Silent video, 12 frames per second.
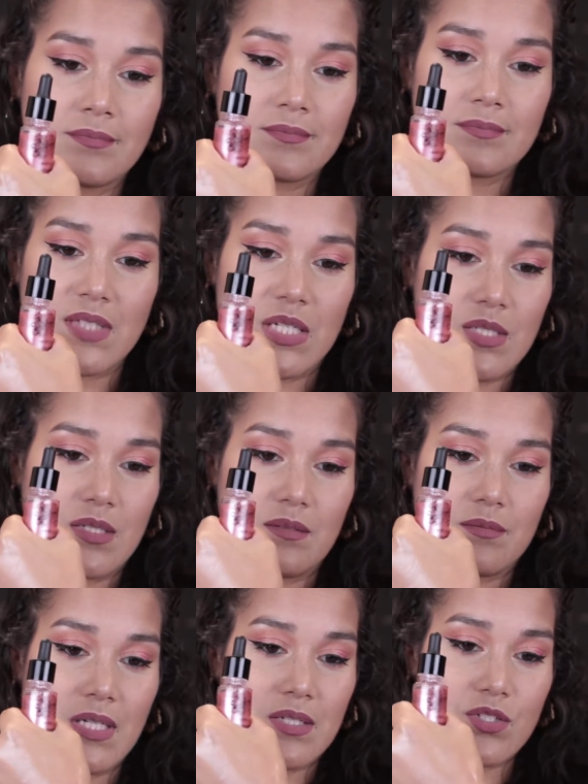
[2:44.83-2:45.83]
That's
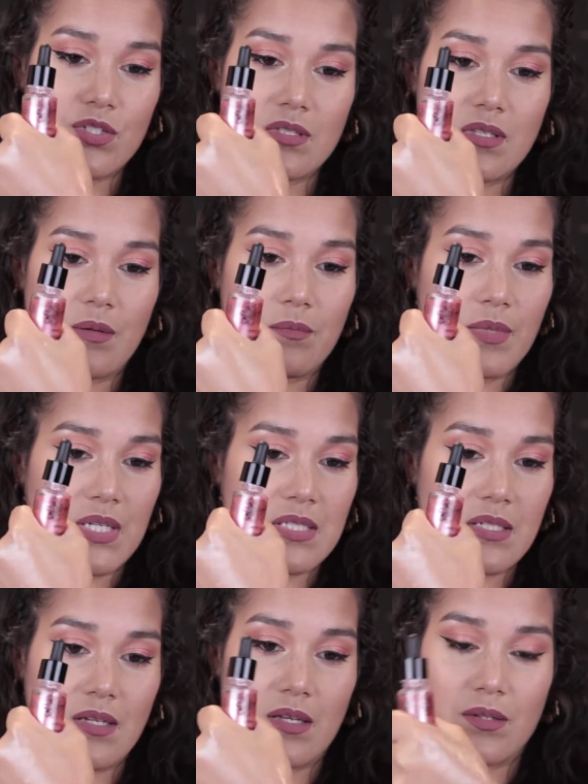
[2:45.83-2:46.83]
it. That's just them mixed
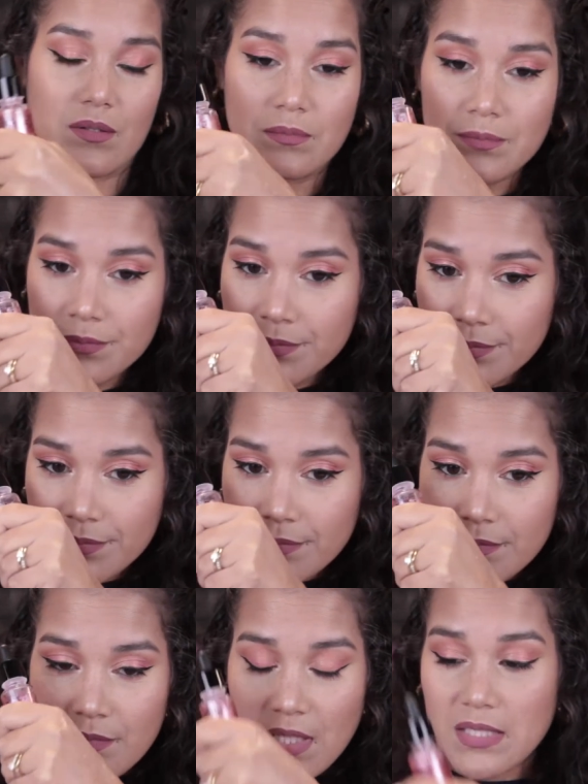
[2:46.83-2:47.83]
together.
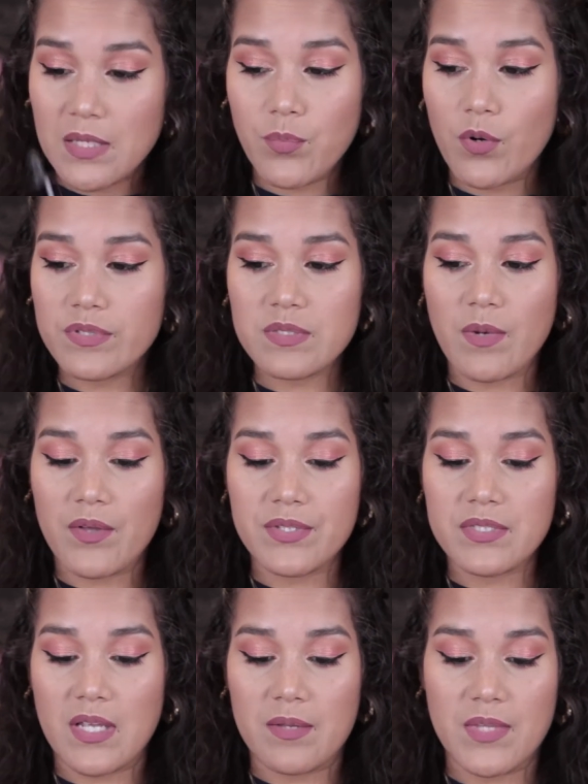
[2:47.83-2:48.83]
And they both smell the
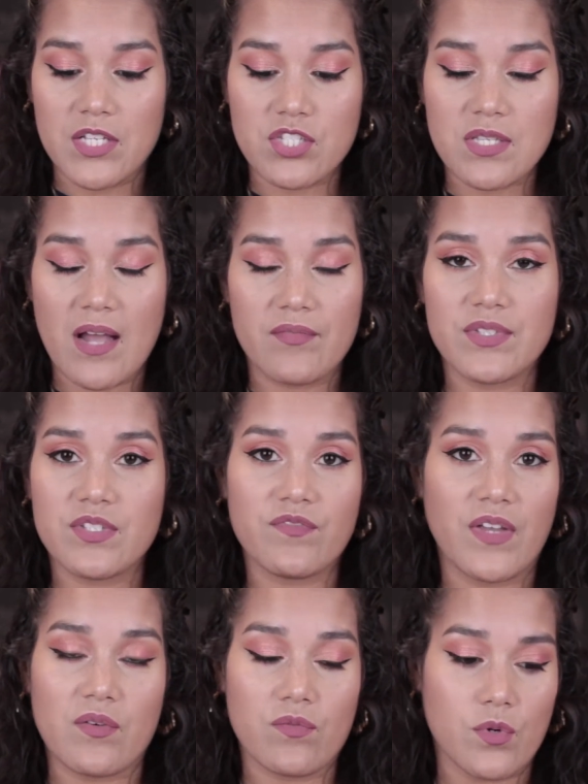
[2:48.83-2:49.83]
same. They just have this
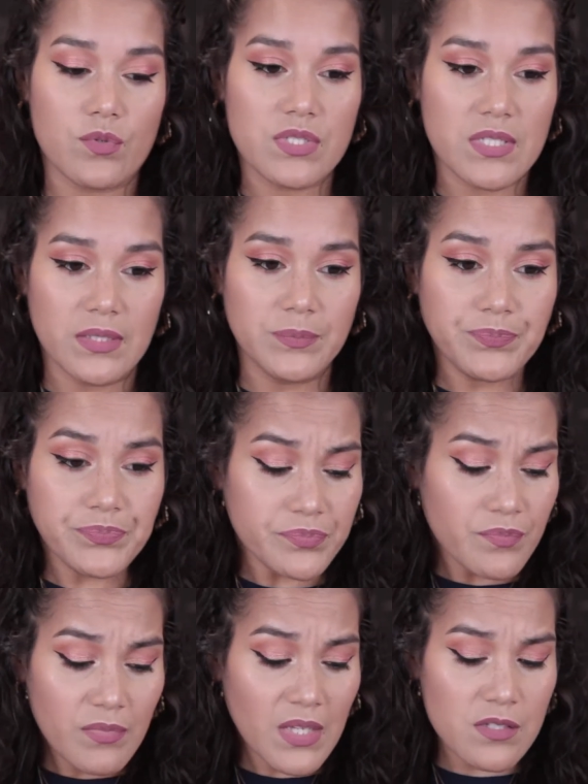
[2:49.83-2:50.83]
faint rose scent.
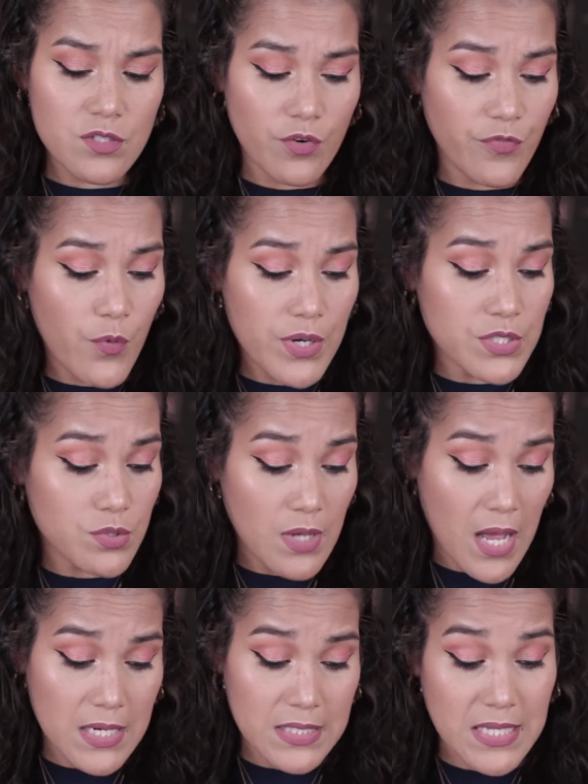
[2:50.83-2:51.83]
So
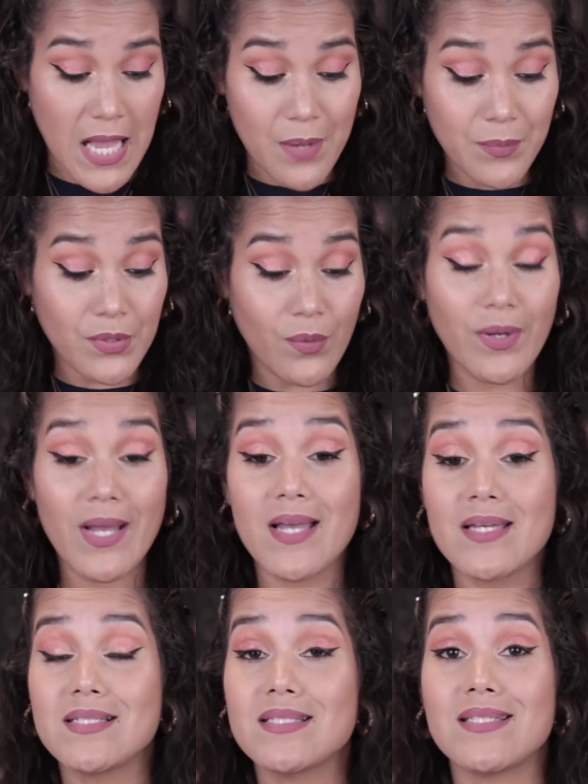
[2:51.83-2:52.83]
$42, I'm gonna go
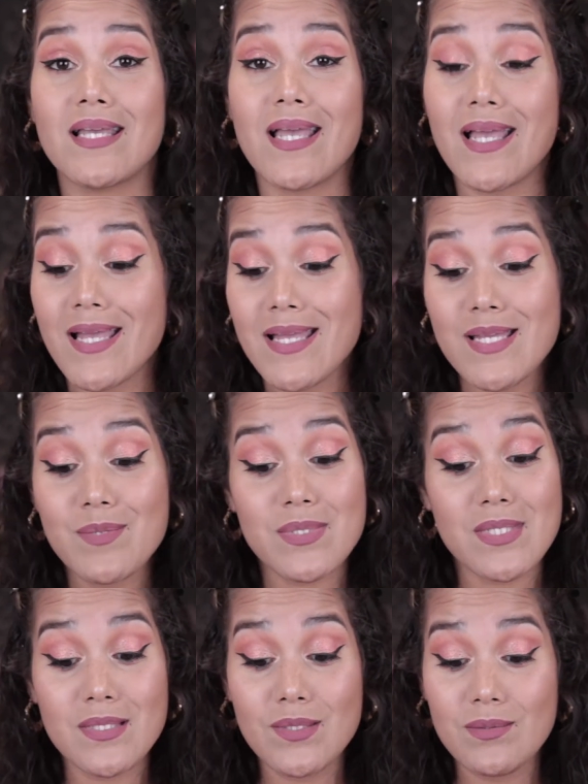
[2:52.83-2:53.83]
ahead and say
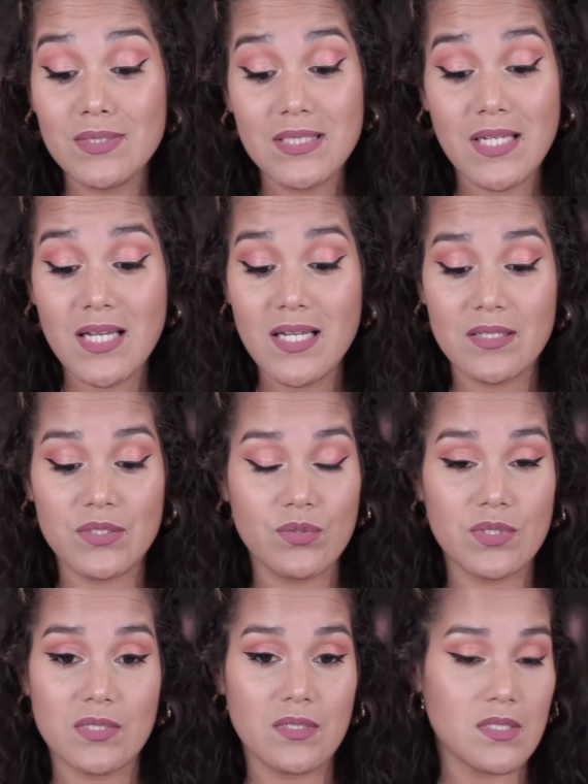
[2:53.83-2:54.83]
absolutely not. You
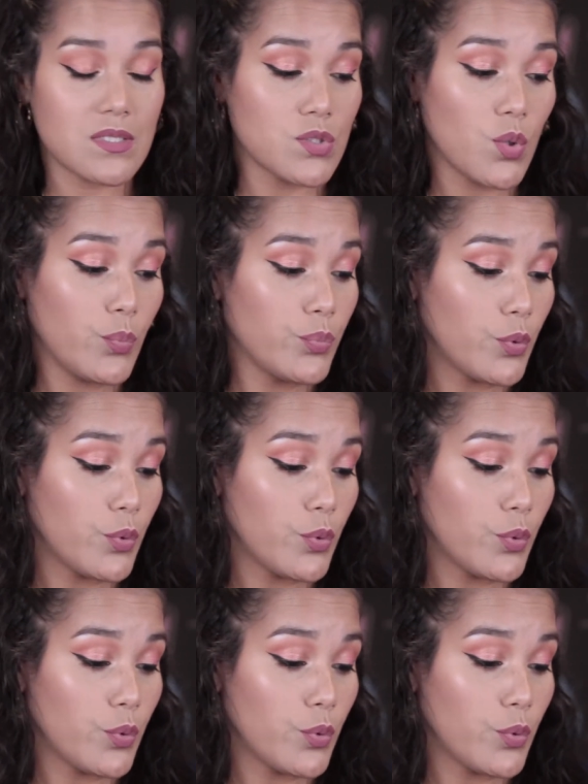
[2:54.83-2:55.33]
can just nope.